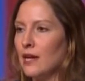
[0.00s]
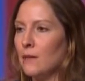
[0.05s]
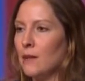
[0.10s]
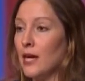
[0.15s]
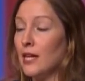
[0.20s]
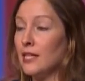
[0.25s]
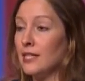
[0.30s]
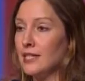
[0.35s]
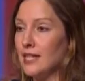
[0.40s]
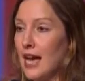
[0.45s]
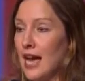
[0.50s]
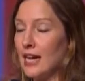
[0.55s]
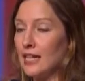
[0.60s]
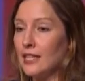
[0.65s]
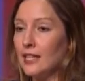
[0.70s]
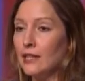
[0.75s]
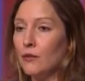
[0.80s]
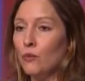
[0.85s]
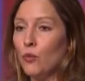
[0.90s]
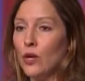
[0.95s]
about
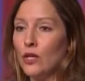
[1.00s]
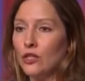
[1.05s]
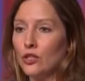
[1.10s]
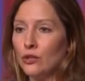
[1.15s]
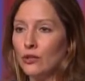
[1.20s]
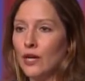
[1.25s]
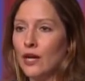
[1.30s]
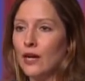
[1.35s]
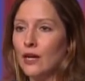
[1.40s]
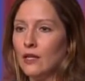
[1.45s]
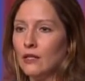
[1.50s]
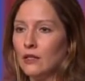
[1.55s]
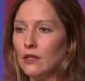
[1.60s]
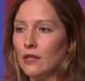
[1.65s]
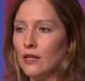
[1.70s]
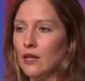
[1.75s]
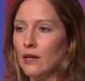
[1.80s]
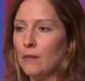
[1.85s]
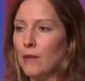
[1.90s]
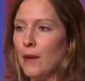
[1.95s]
exactly what you're
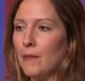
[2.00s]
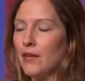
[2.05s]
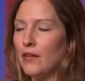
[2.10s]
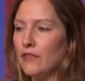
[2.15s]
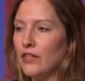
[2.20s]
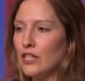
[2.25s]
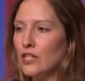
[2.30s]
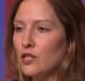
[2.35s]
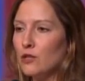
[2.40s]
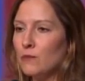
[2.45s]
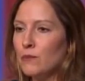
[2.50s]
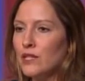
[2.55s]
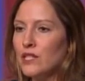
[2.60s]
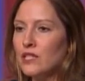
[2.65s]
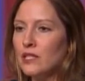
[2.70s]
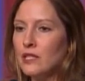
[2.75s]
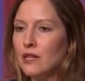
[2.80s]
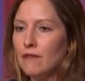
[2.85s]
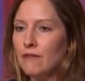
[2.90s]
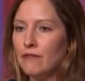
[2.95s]
handling by being very
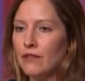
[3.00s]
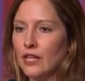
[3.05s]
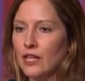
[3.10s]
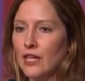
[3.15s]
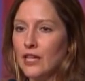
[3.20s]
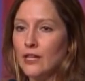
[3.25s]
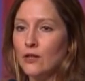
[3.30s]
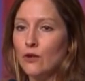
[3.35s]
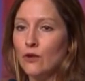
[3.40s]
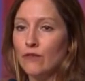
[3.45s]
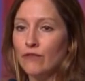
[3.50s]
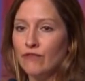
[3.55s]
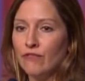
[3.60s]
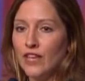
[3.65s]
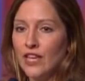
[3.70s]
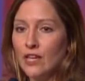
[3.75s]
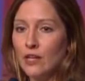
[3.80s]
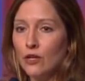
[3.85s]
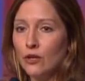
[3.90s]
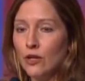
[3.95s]
specific in your
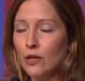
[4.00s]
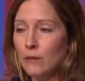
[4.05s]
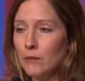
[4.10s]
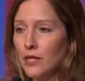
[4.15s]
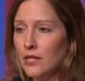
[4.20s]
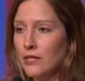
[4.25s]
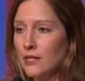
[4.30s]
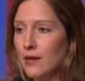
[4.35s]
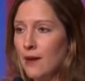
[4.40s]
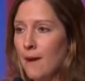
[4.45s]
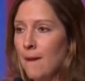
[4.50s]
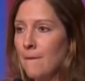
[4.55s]
fee agreement.